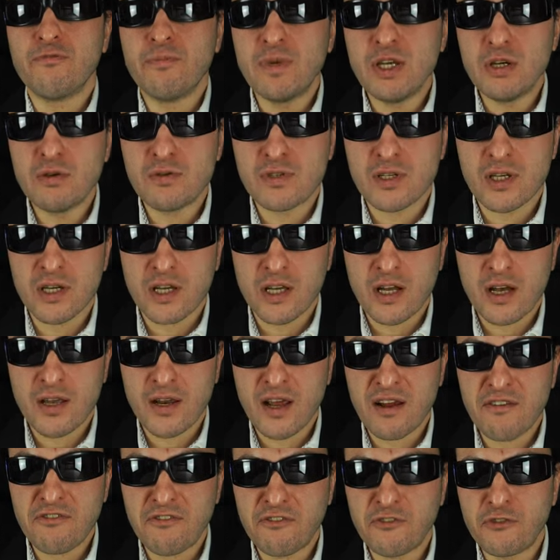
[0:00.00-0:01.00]
music and
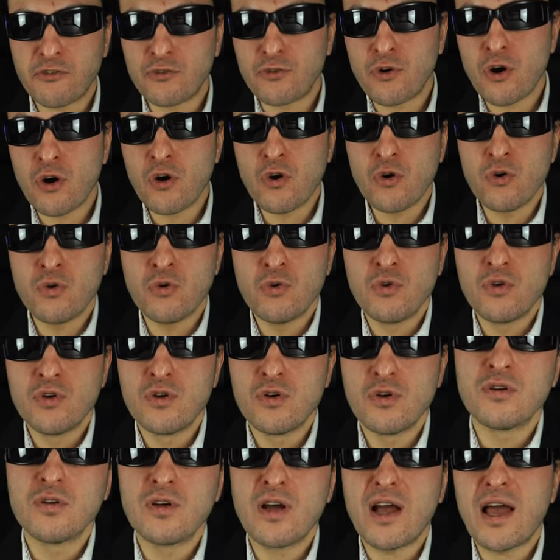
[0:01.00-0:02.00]
I throw
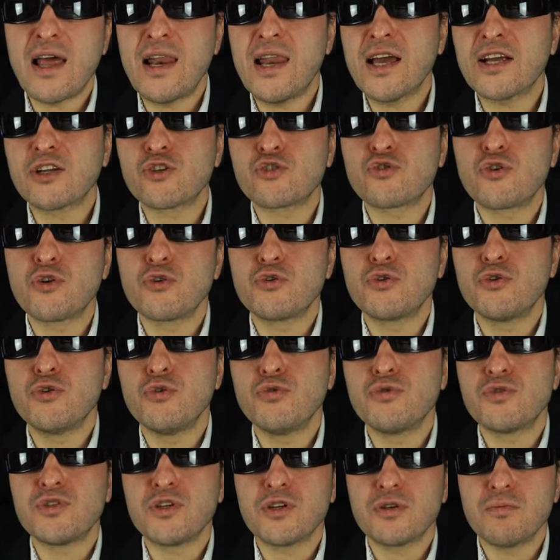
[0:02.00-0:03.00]

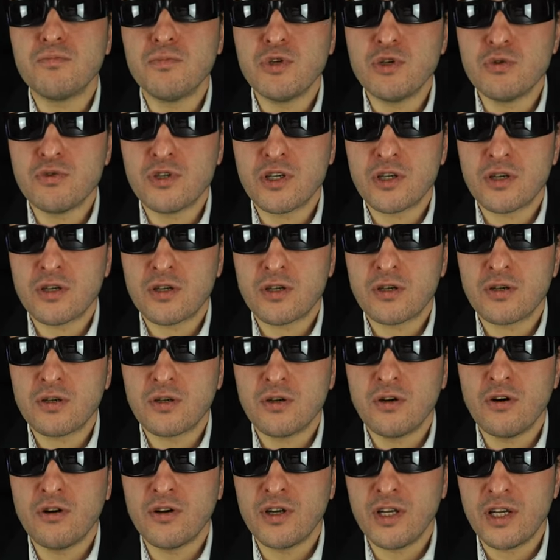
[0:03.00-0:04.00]
electroacoustic music
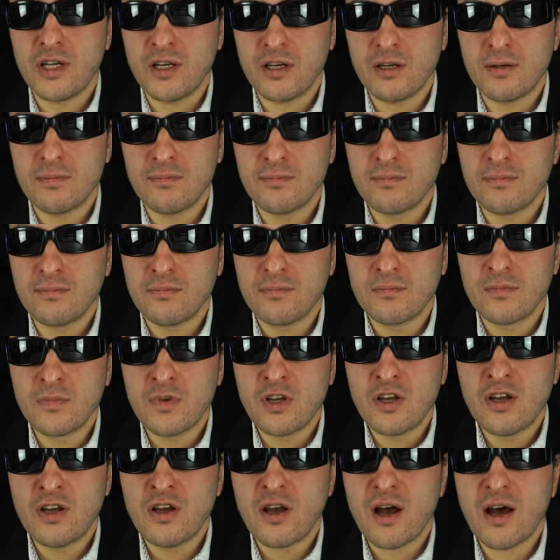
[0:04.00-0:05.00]
on here
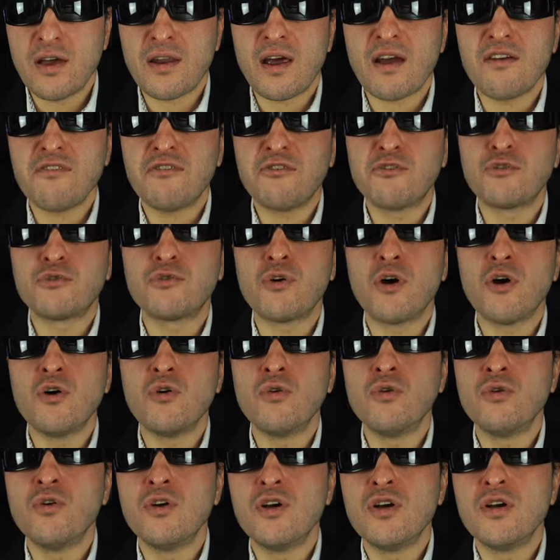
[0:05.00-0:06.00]
and I
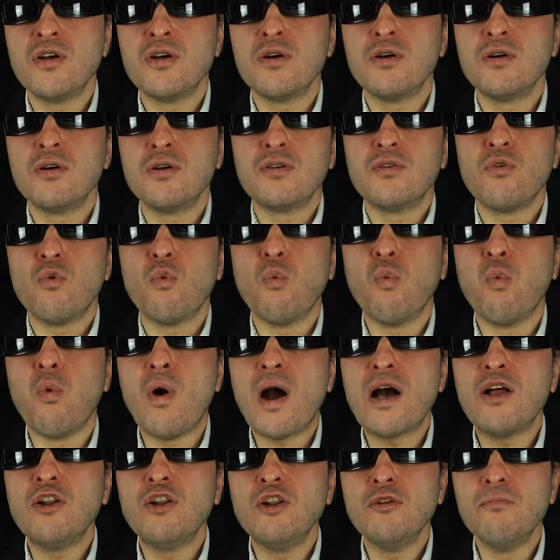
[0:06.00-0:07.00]
throw
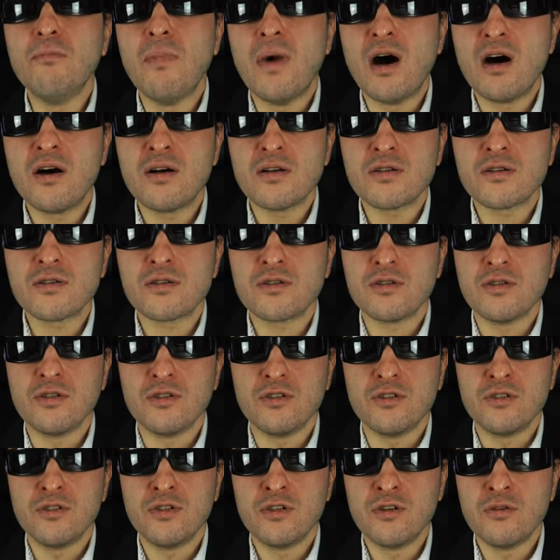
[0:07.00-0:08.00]

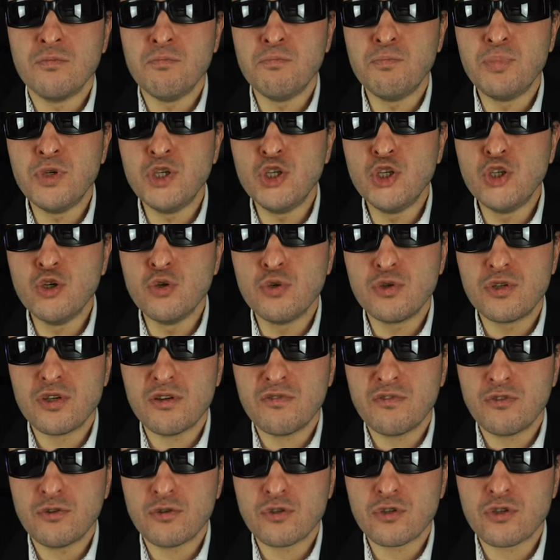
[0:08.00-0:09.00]
well-mastered,
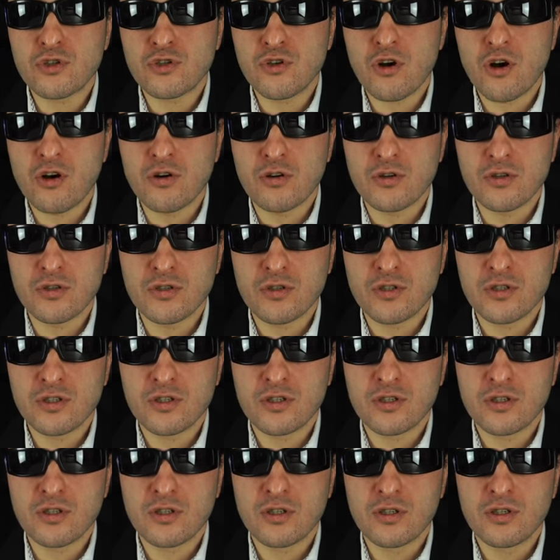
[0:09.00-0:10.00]
beautiful
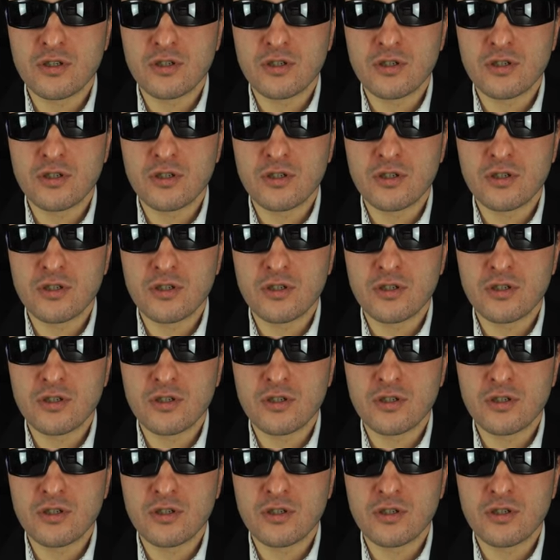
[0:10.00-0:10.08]
songs